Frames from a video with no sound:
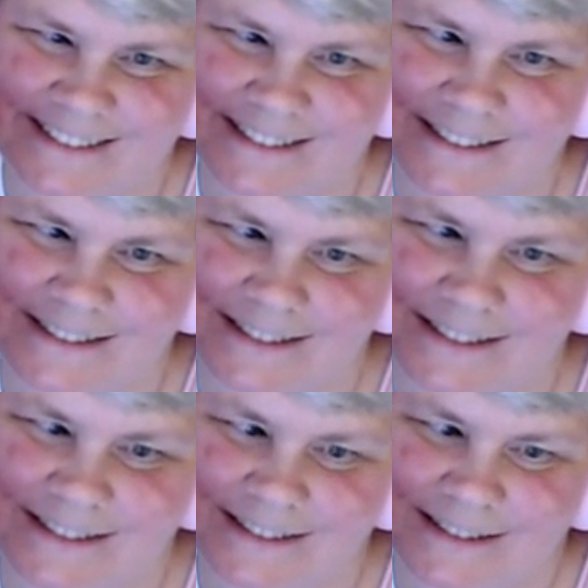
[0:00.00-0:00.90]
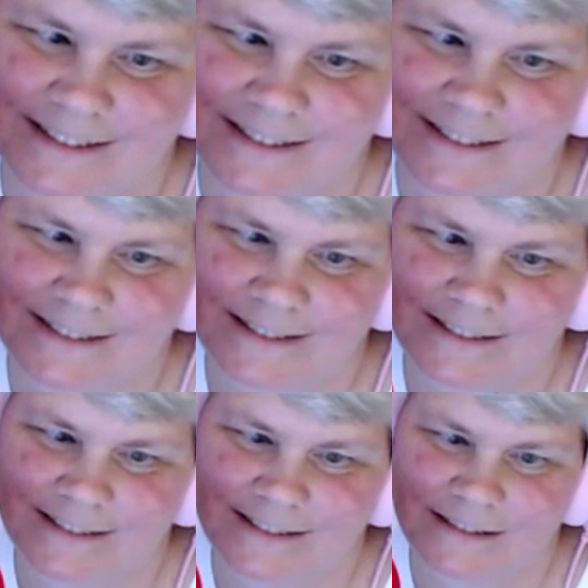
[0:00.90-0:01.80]

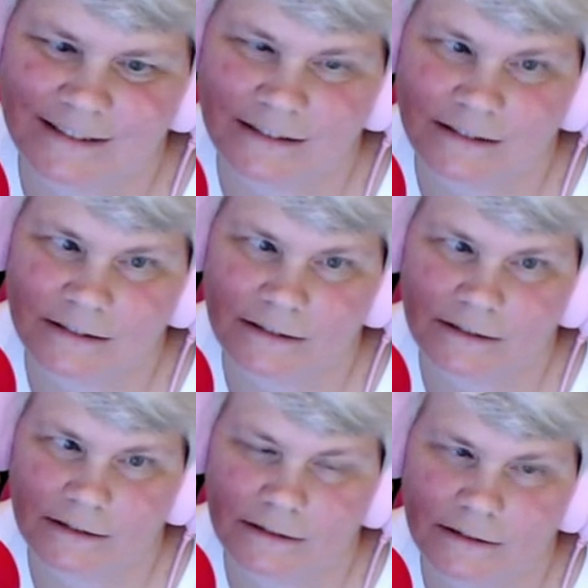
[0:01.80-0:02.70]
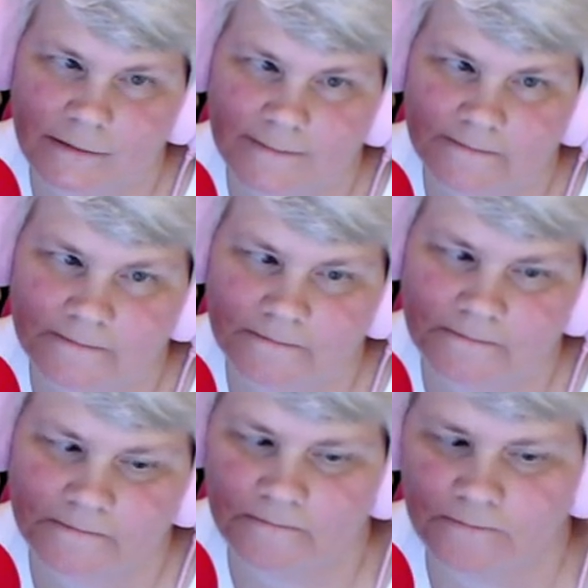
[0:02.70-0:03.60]

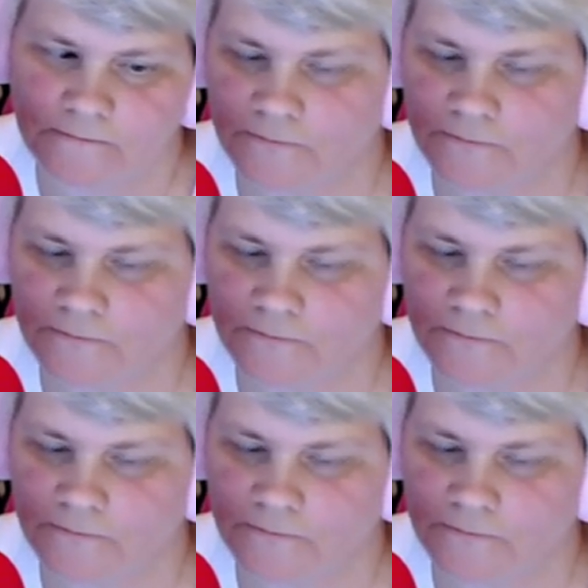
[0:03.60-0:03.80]
(silent)